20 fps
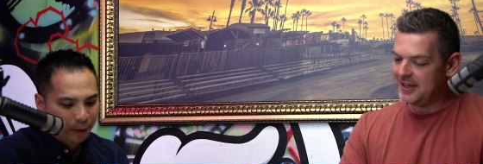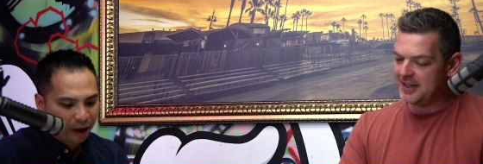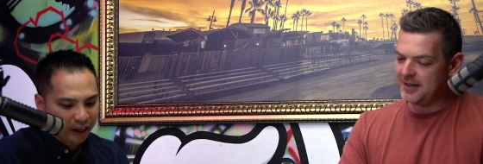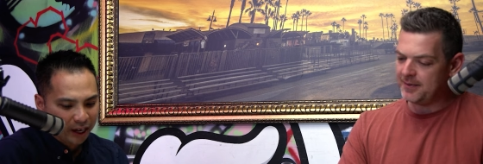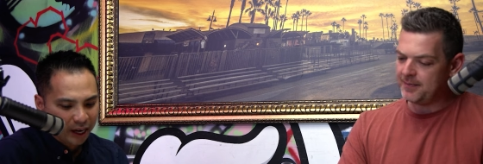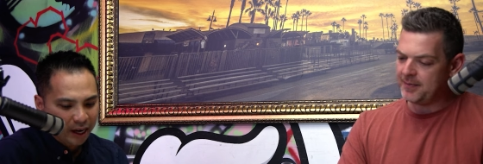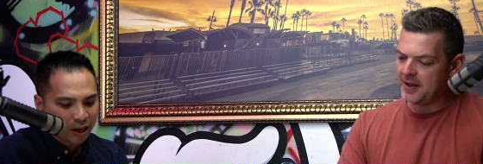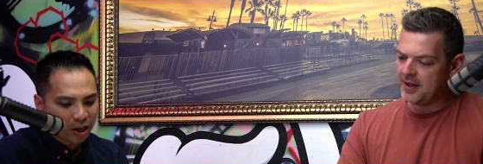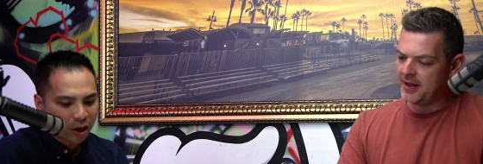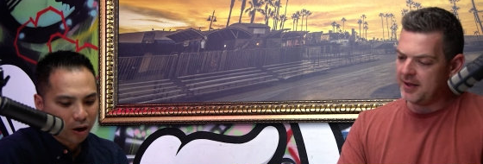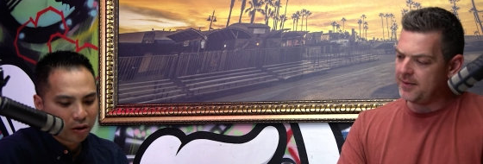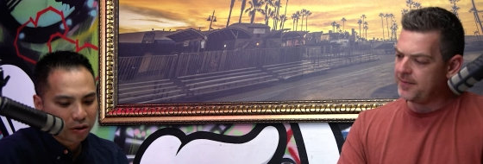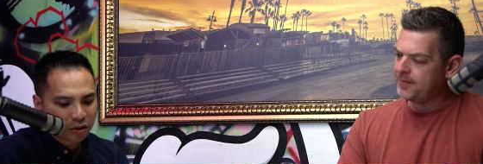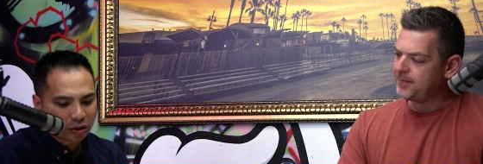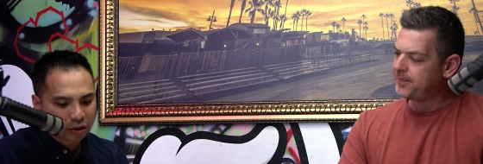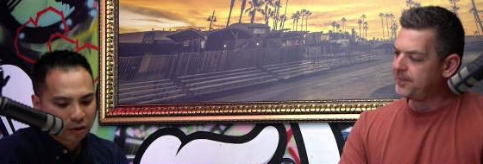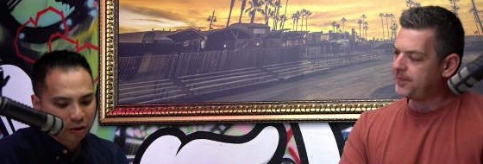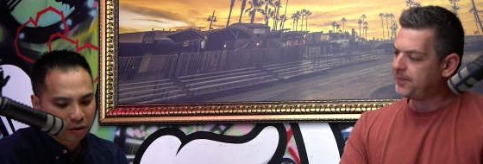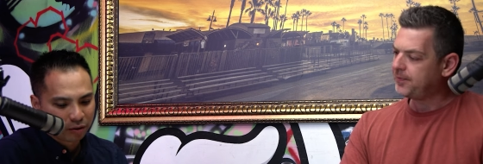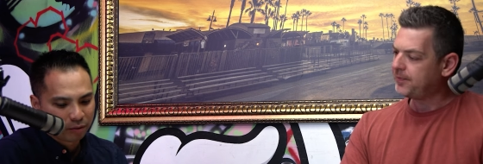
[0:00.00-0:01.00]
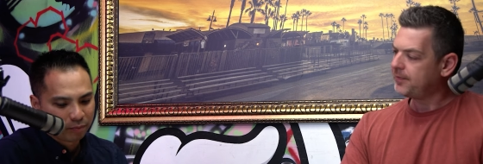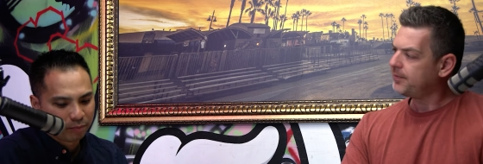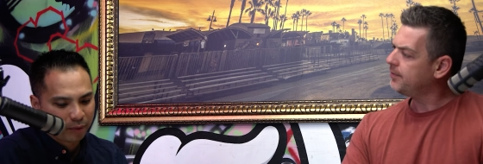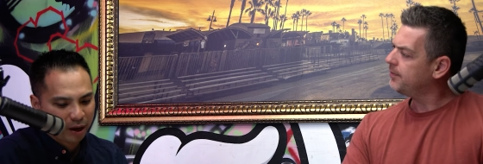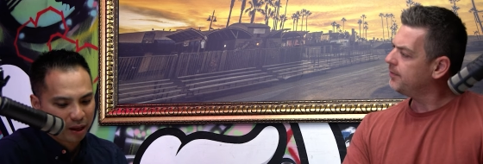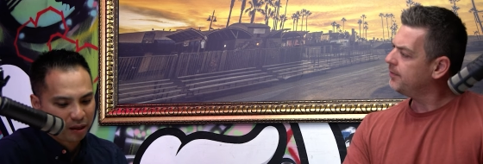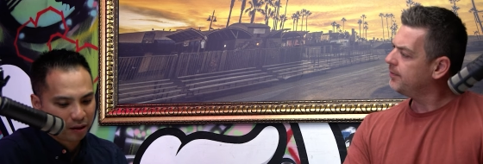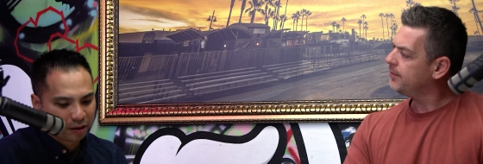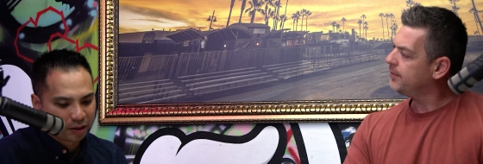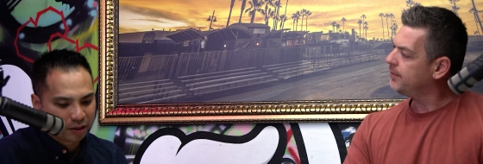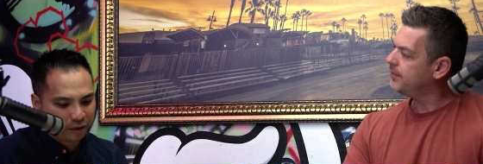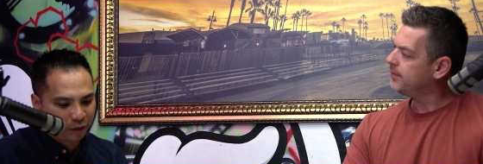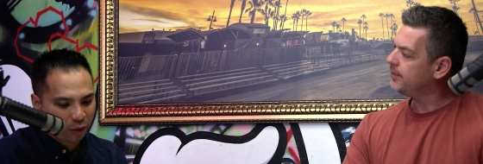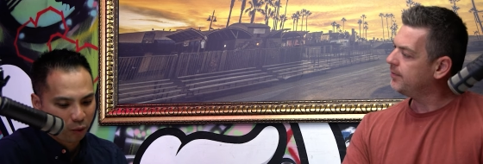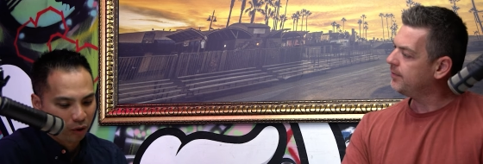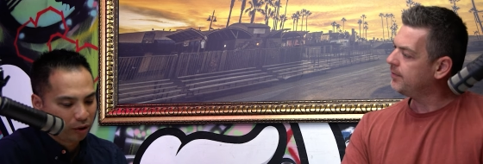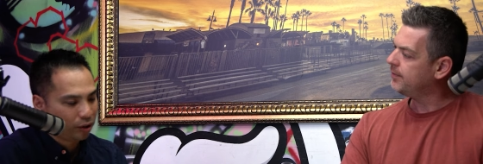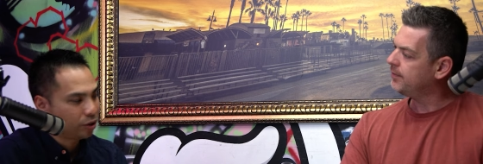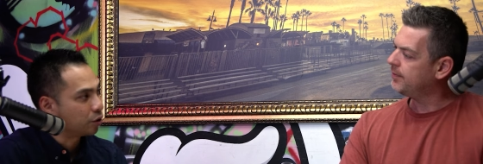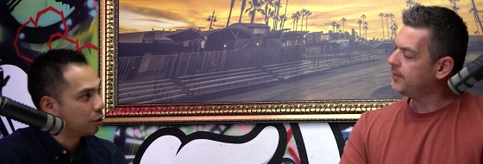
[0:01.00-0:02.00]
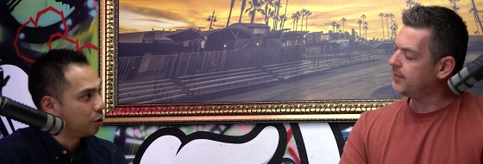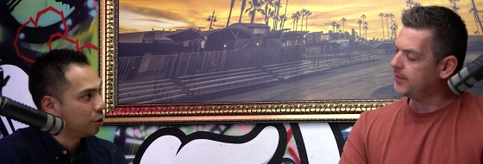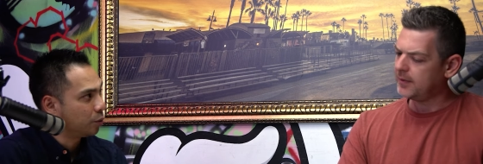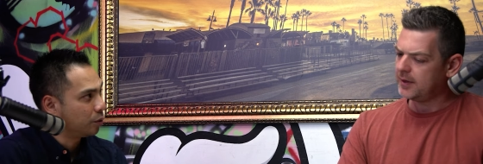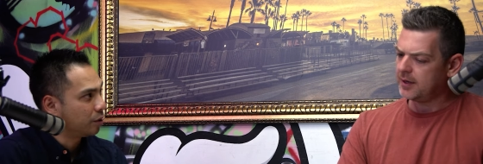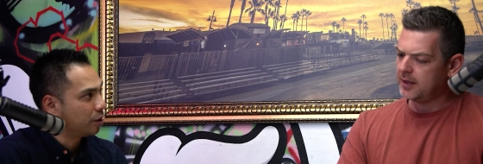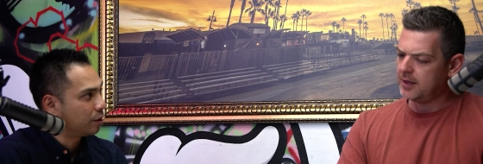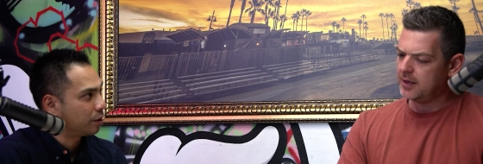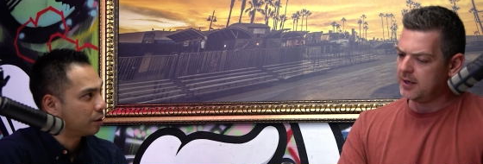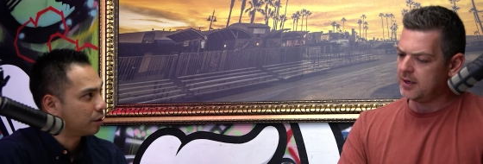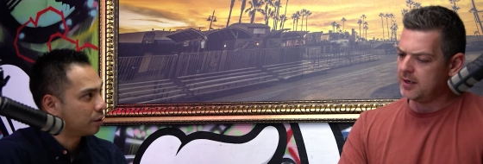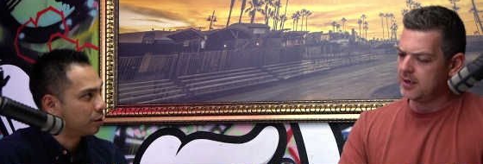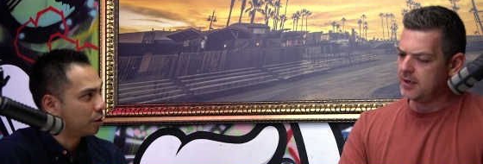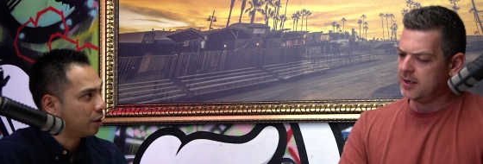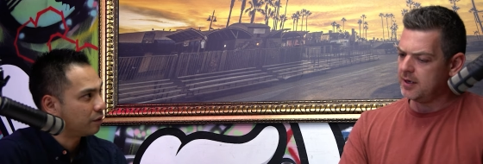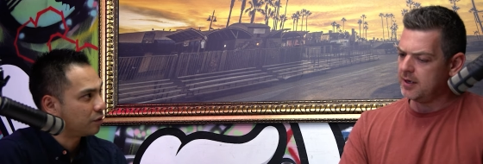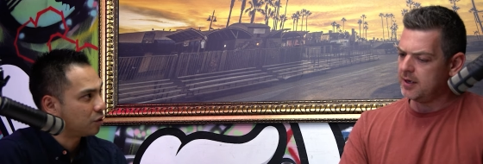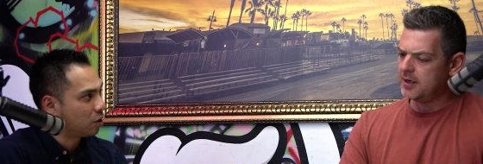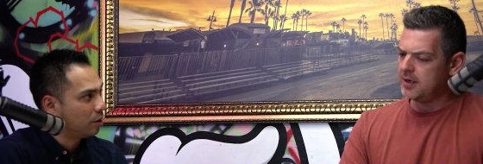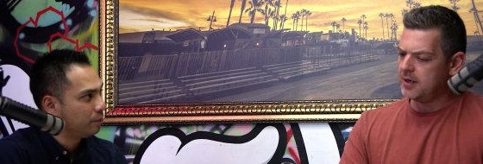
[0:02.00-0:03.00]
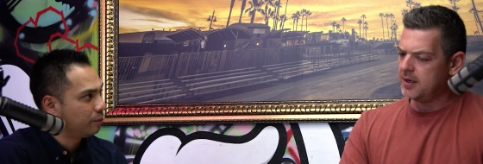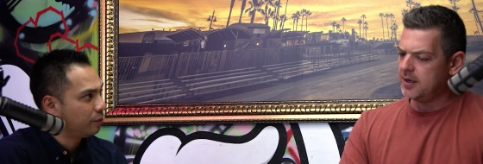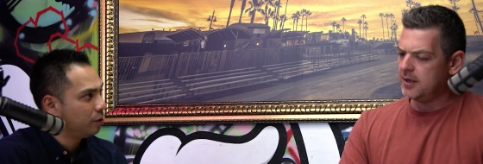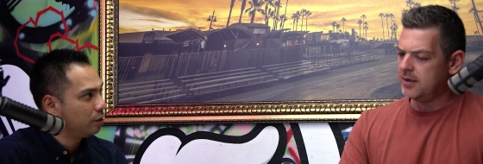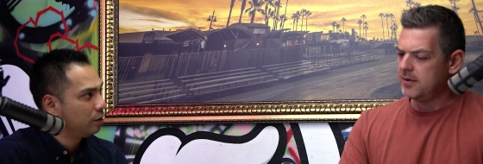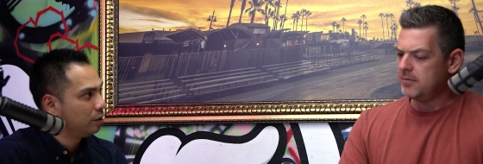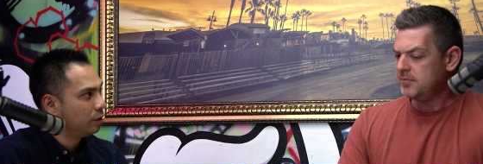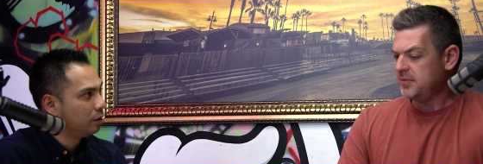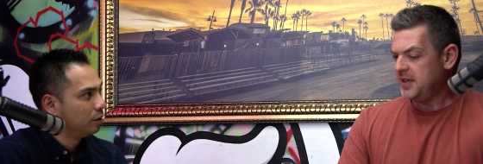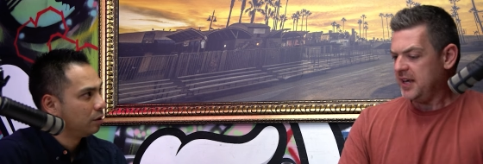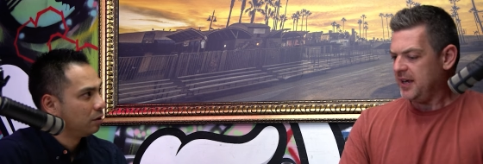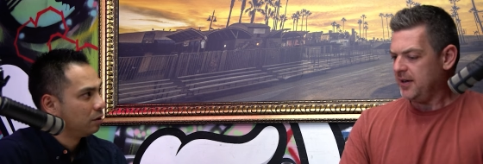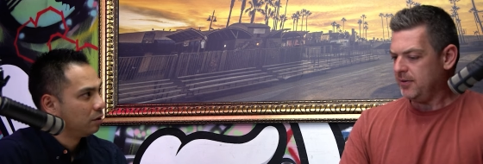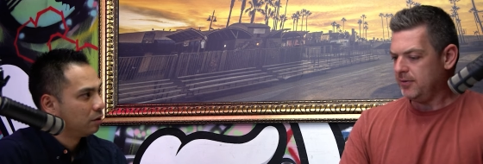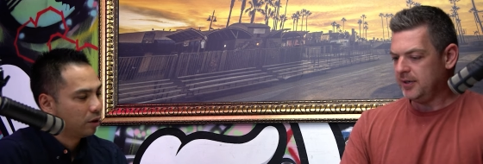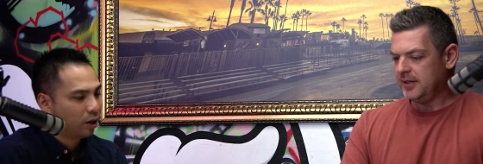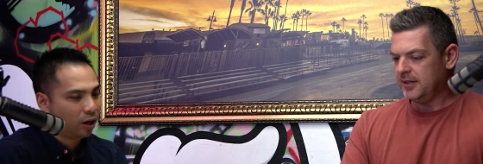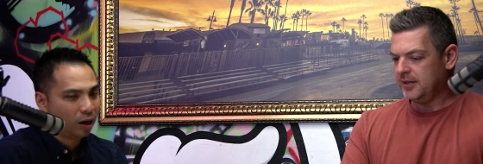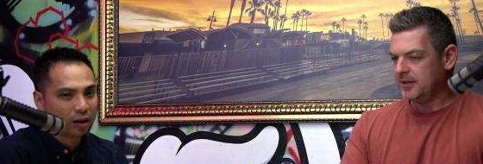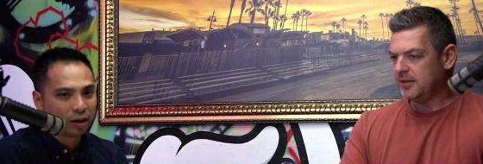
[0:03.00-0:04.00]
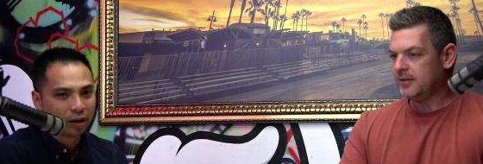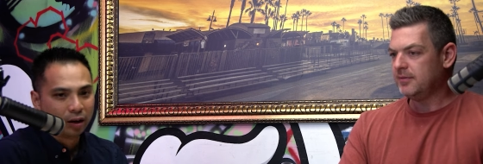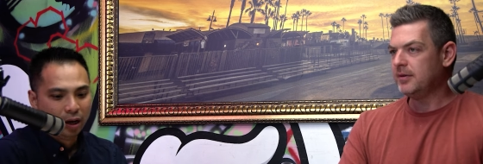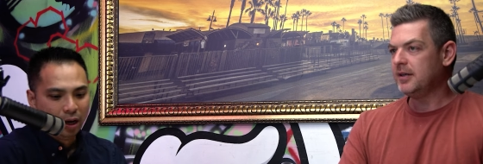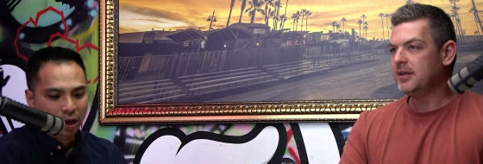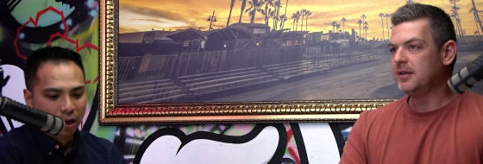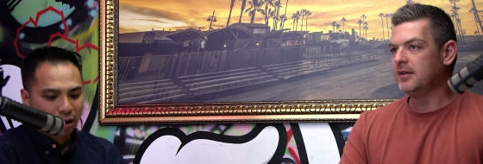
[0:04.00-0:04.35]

Speaker 1: Yeah. But I can go into methods if you want to. Do you want to? Do you have time for it? Yeah. Can, yeah.